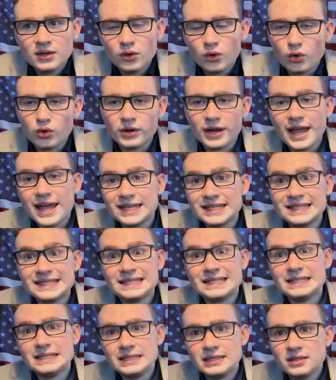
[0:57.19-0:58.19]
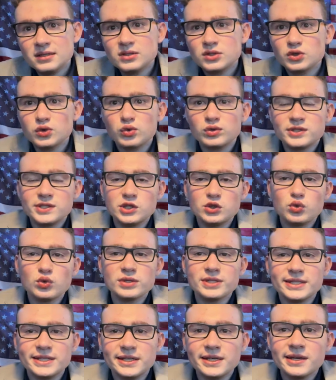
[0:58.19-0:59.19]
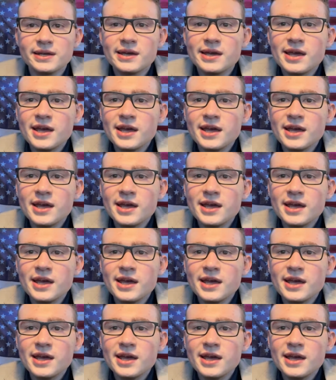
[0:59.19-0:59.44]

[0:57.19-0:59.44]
or SE 2020,